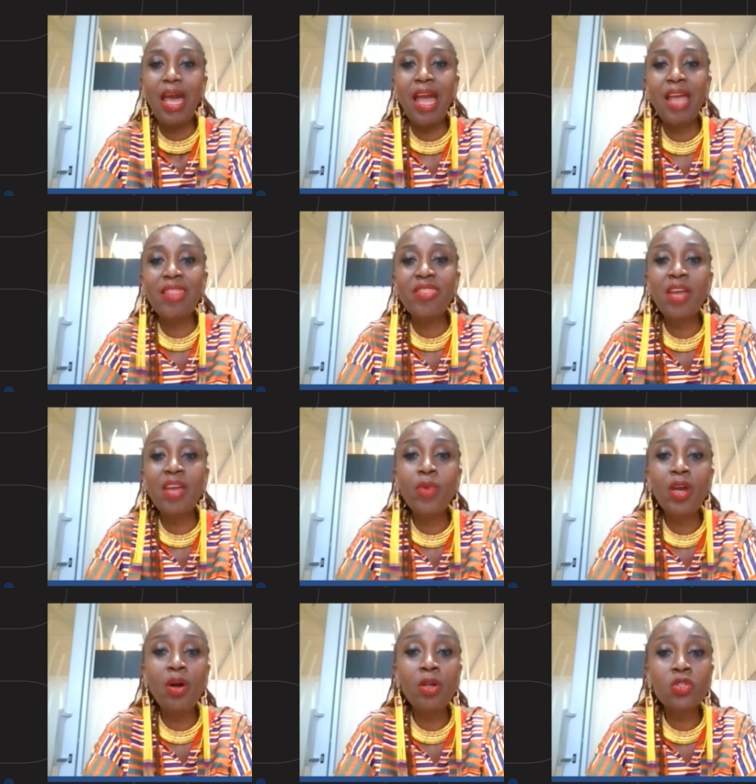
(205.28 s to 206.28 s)
And then we
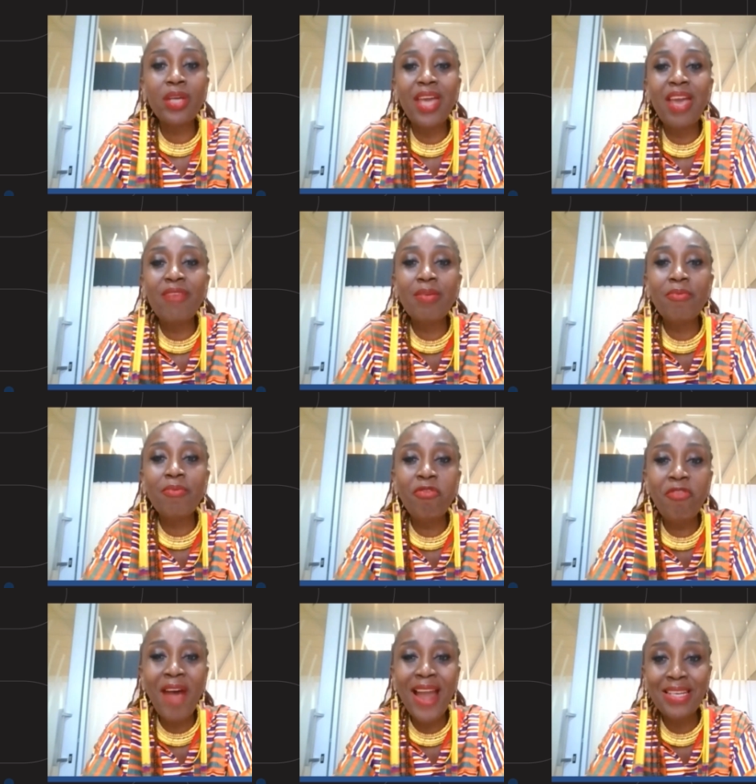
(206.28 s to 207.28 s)
also gave them
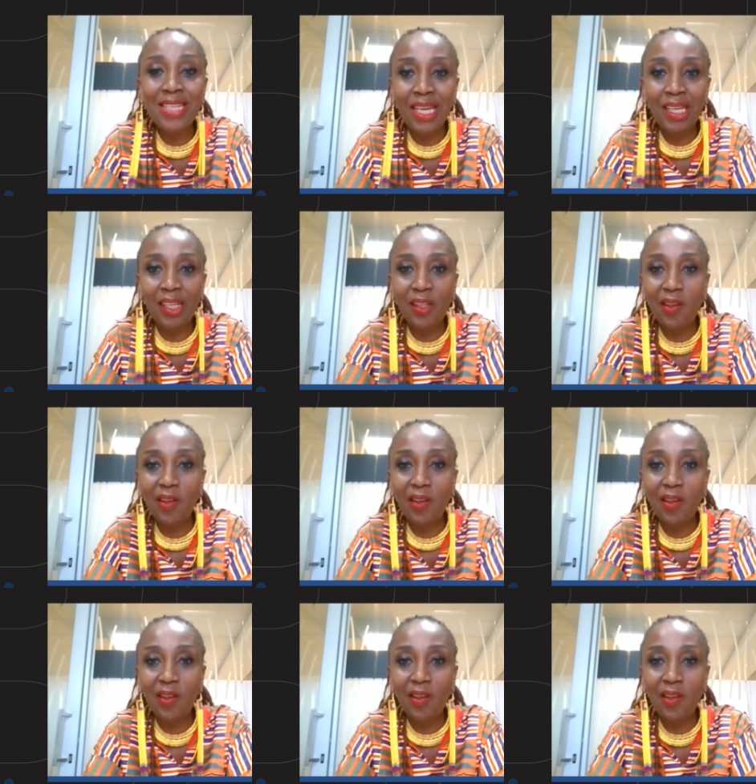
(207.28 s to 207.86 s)
funding,